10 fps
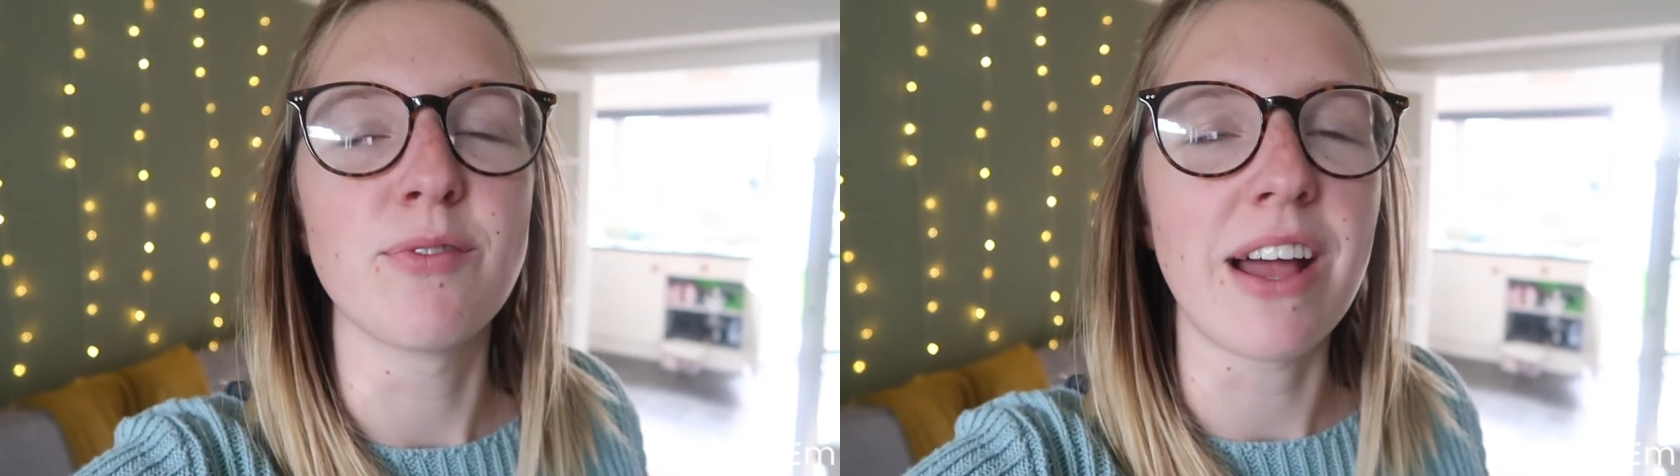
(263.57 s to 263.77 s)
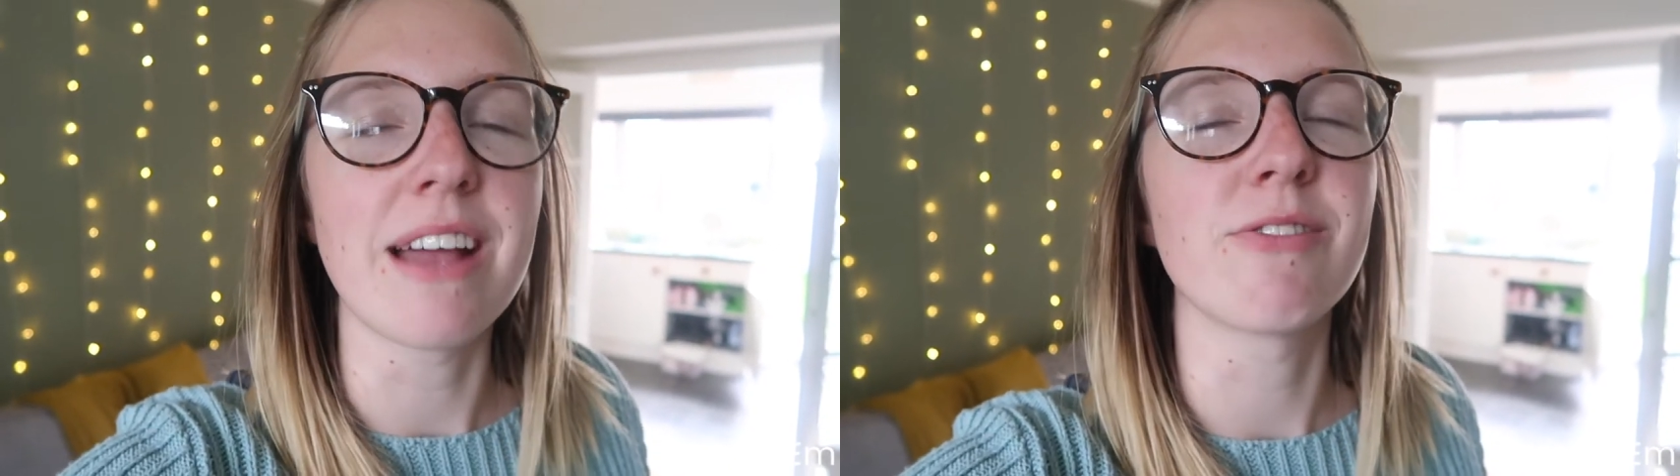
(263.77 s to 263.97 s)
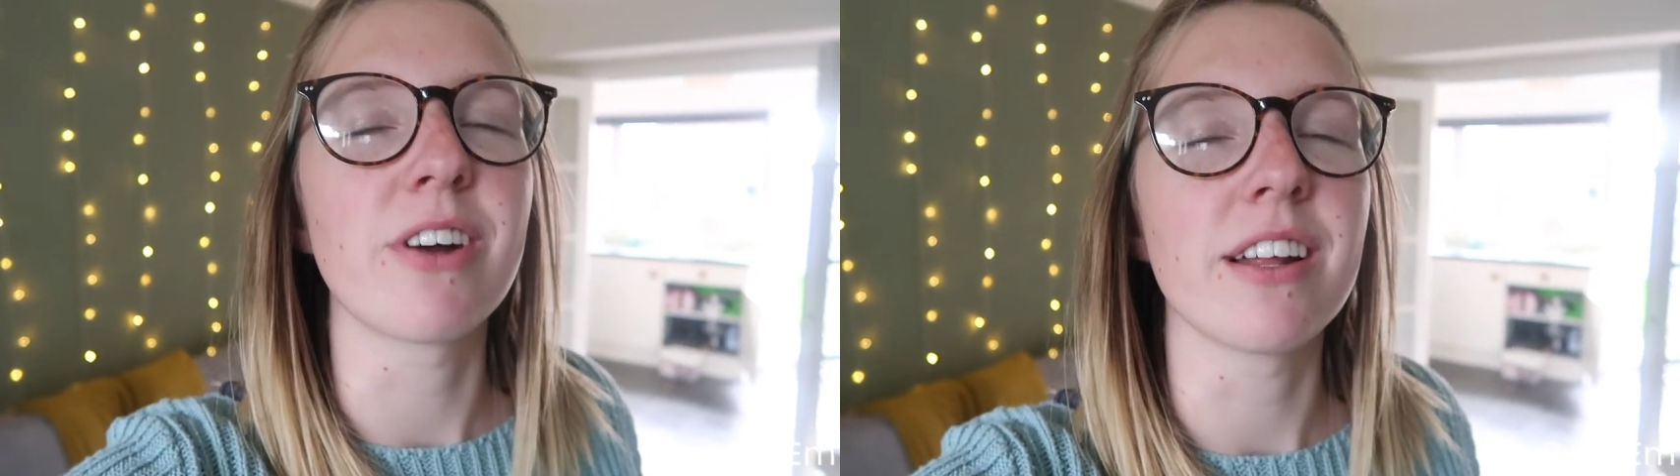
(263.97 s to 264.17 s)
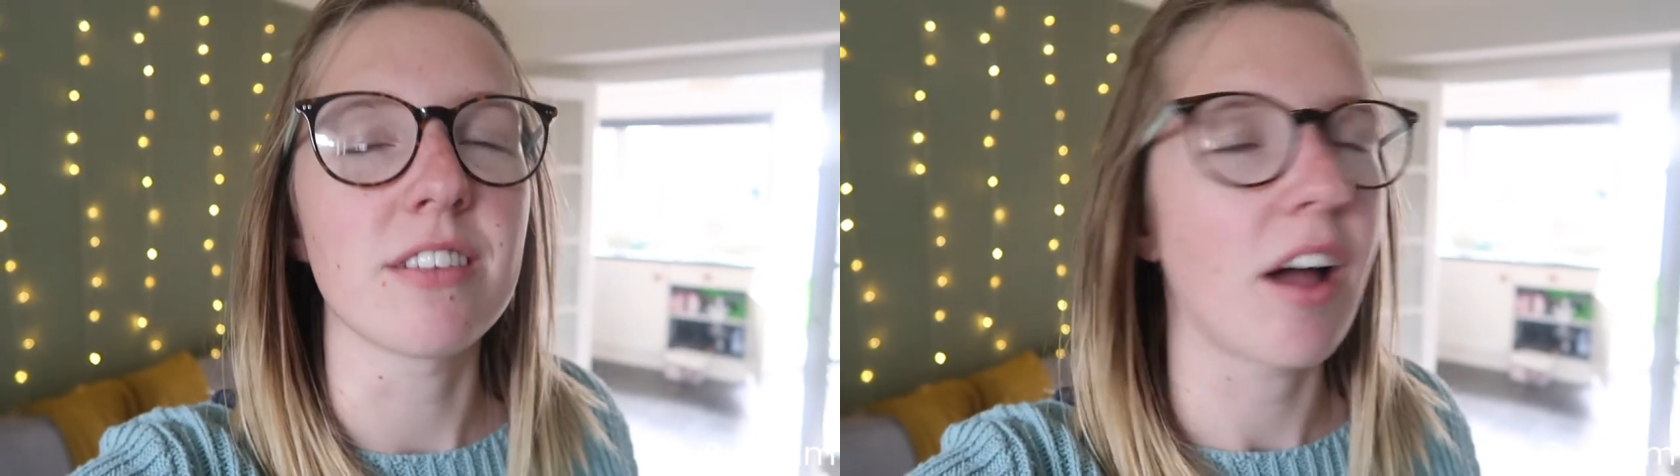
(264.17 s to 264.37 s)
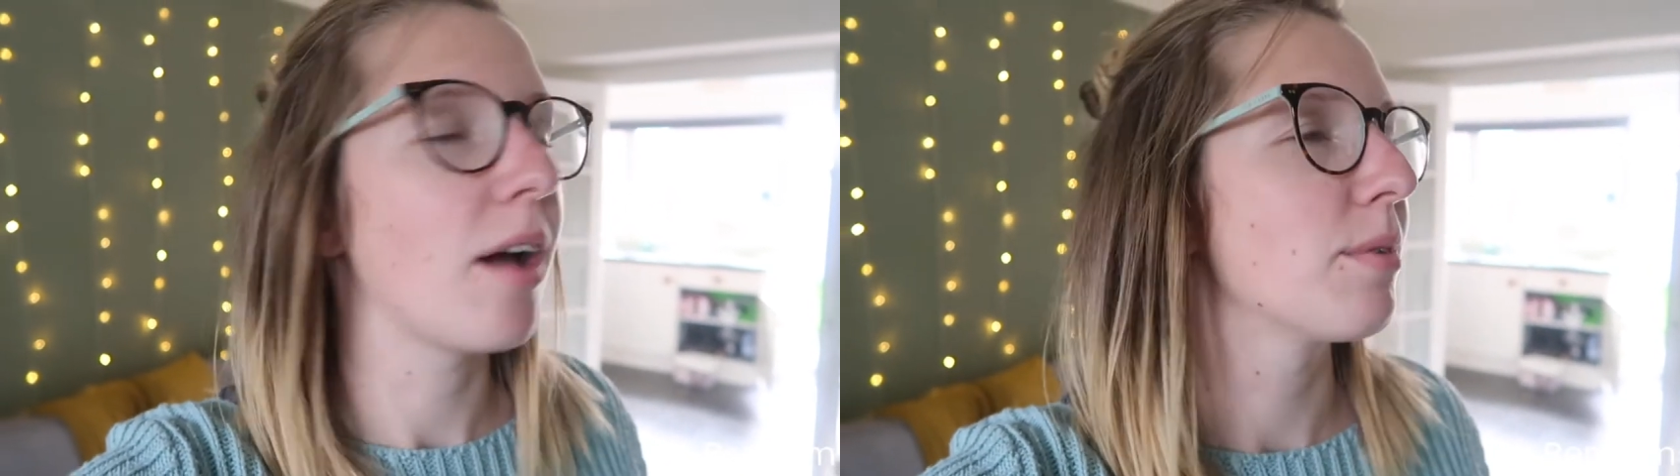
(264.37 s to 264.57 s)
favourite
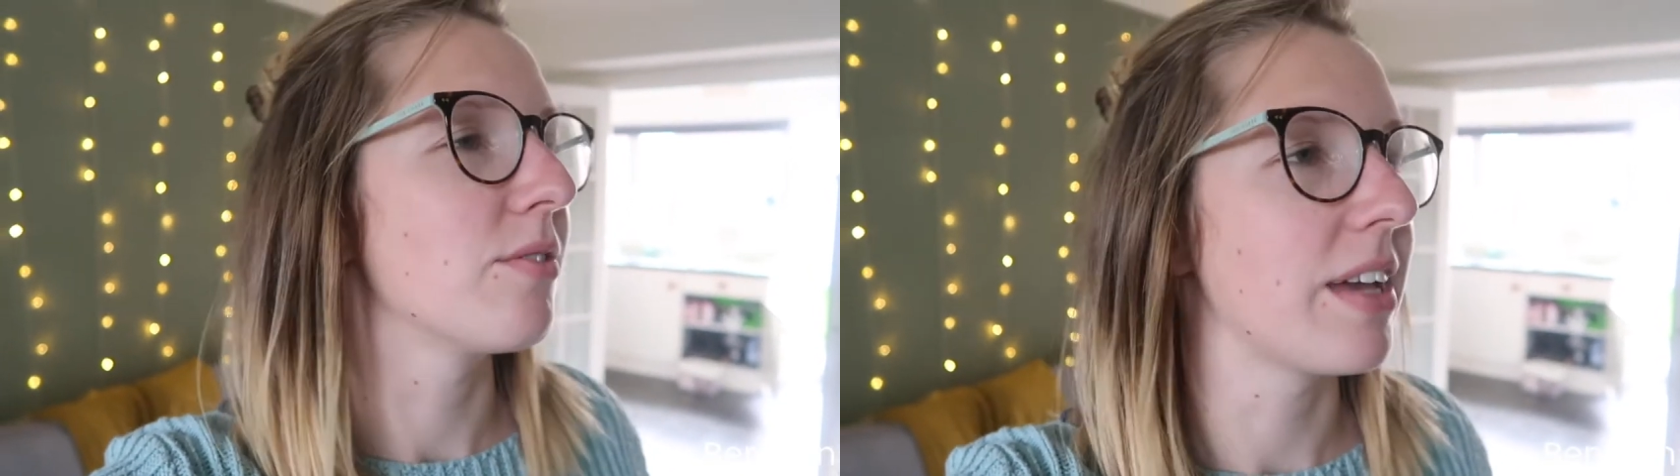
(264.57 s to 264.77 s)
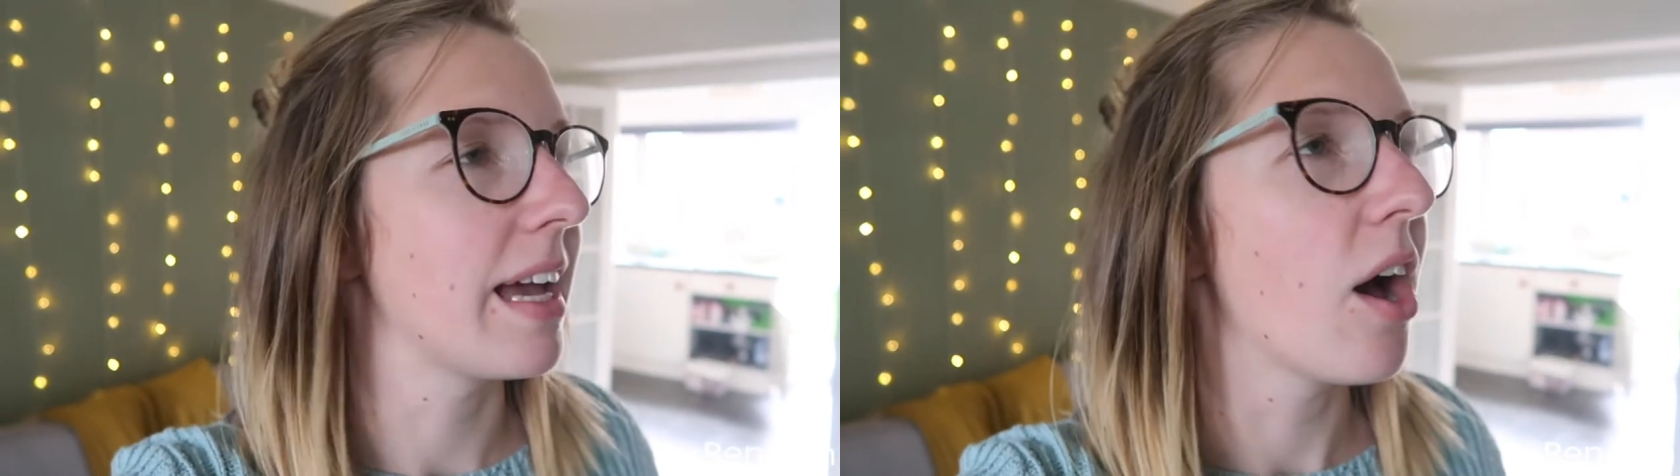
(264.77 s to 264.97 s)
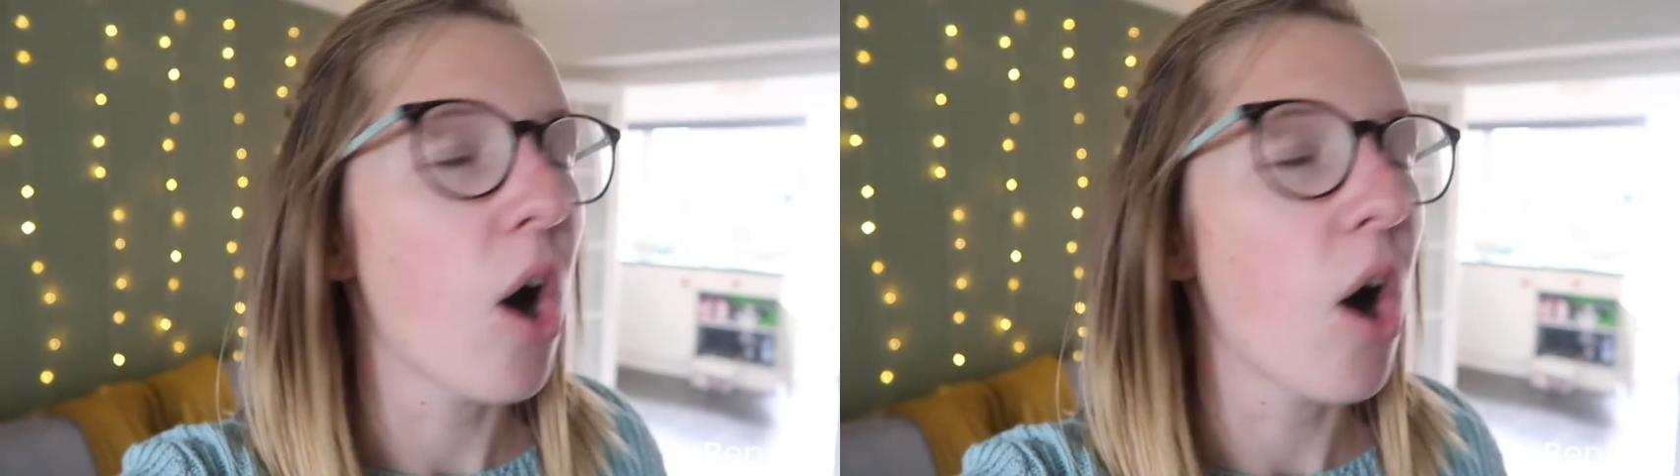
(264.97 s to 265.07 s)
time of year.